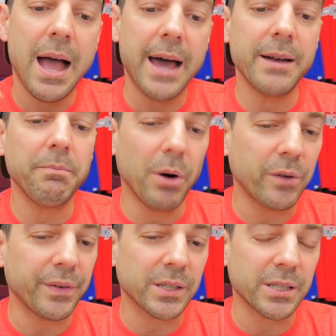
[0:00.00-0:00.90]
Adam
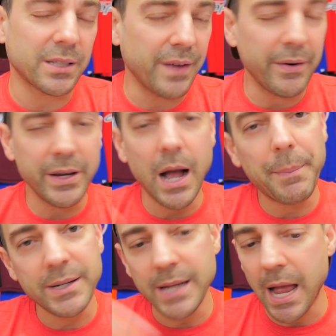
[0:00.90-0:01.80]
Boqvist is very up
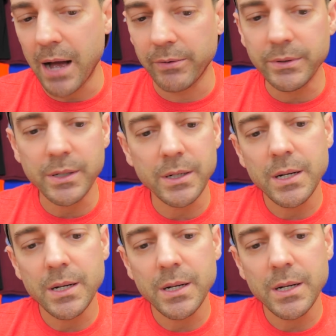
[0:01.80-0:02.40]
and down.